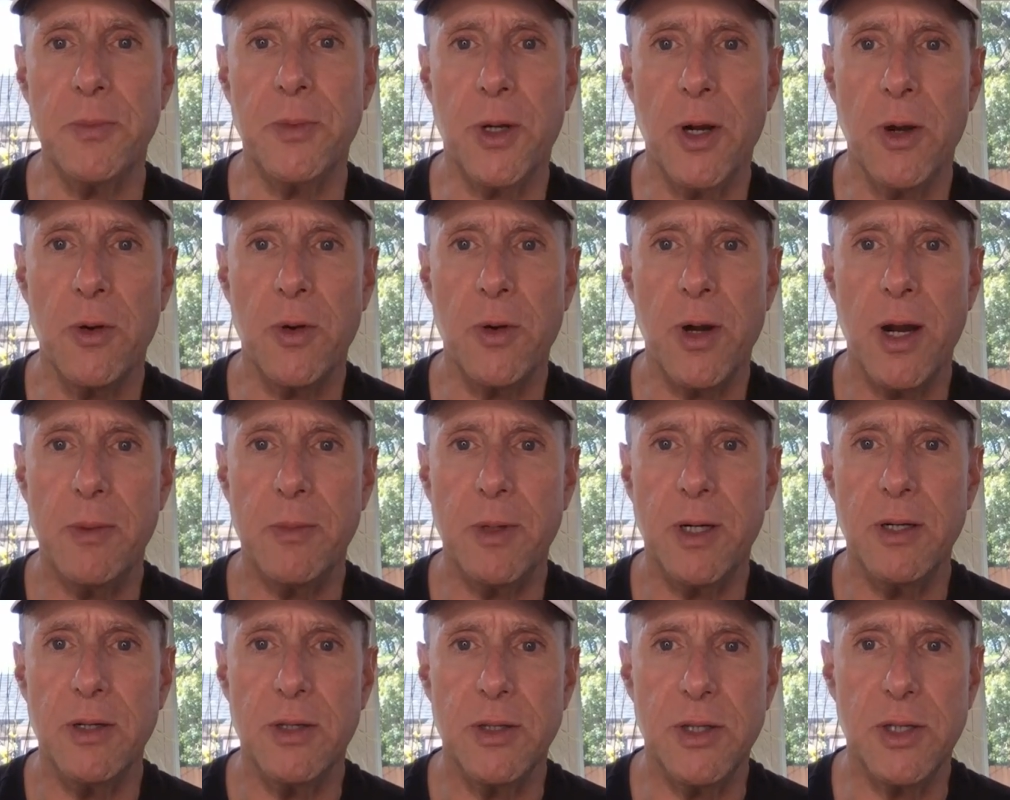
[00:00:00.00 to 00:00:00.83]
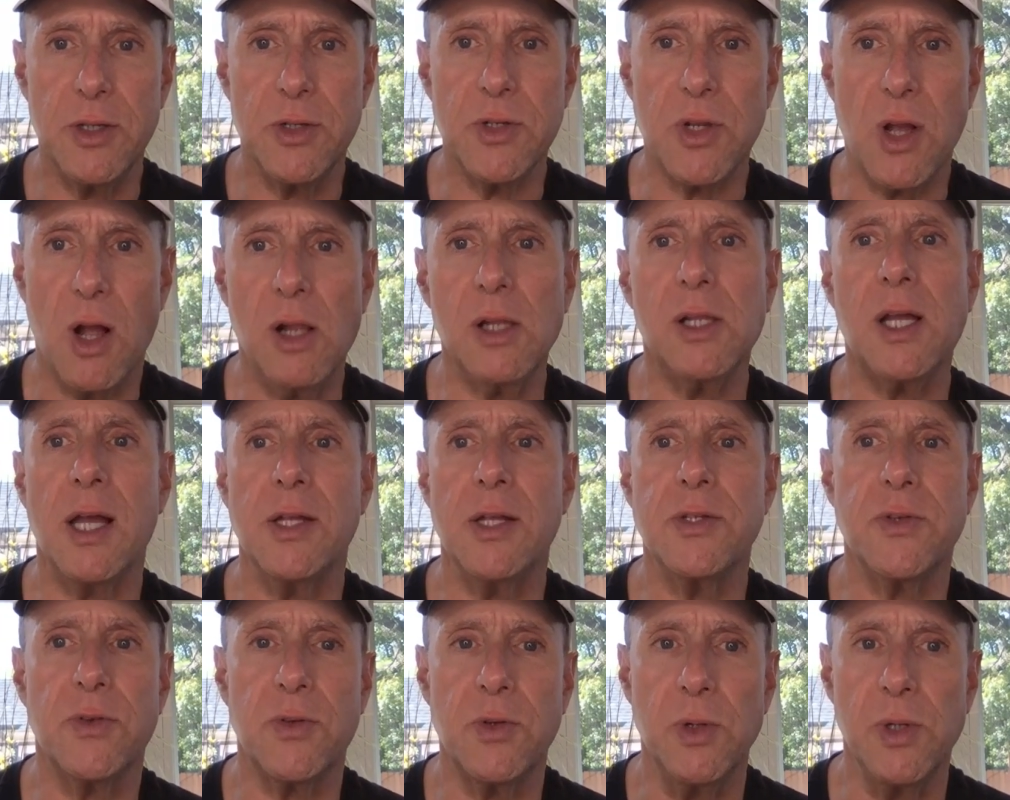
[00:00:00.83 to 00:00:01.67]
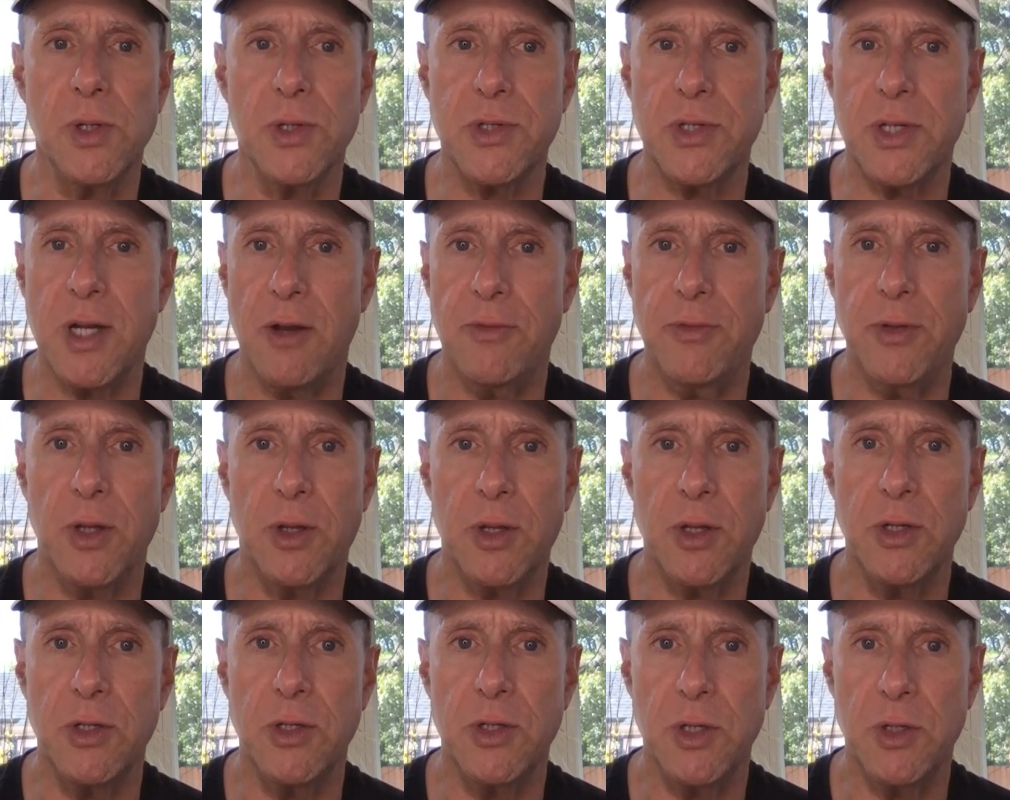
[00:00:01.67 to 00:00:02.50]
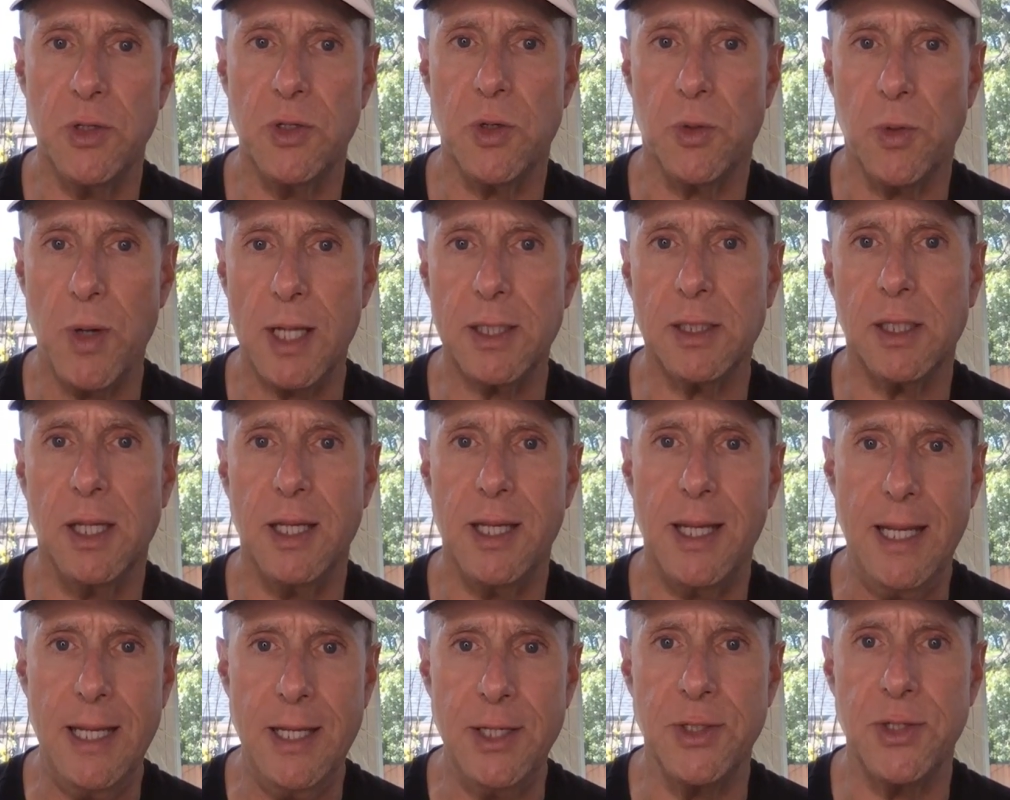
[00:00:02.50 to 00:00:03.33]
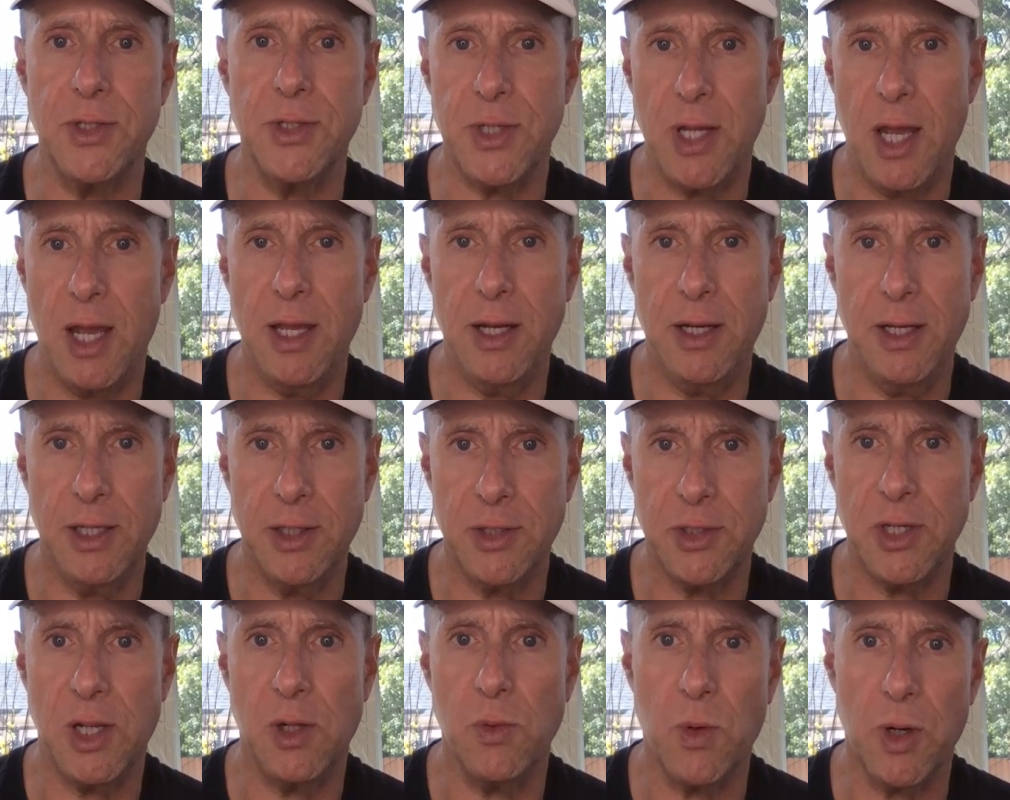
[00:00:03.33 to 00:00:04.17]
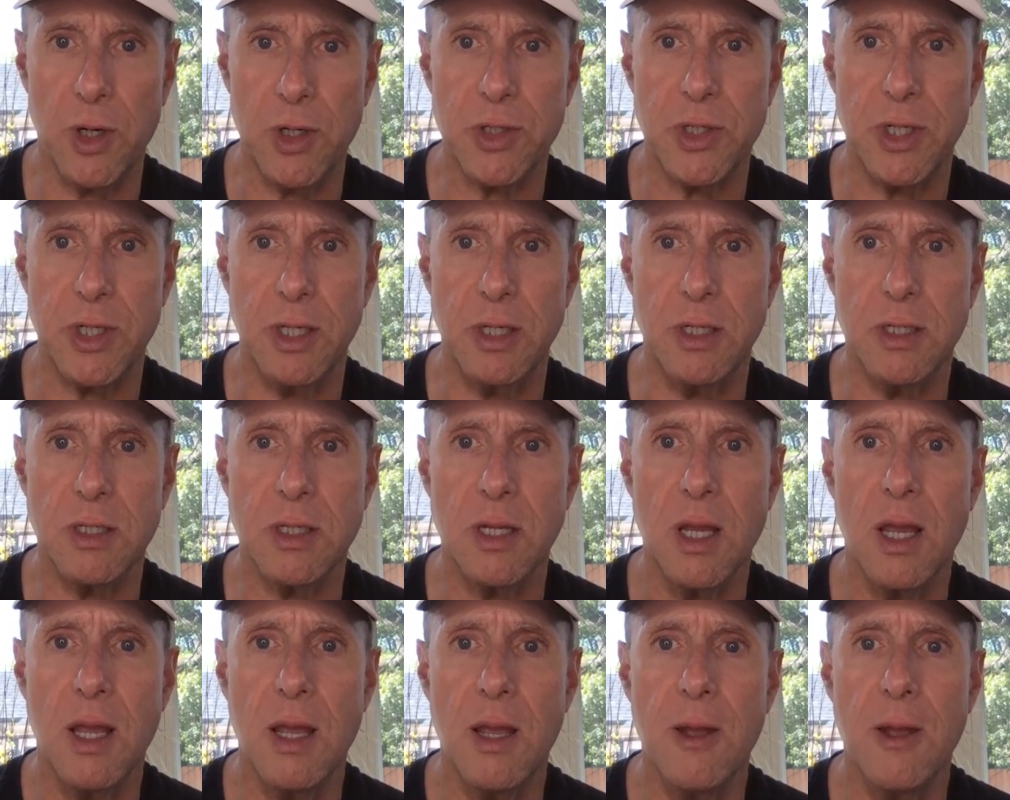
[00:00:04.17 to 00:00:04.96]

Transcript: programmer, there's all kinds of cool stuff you can do directly inside Excel worksheets.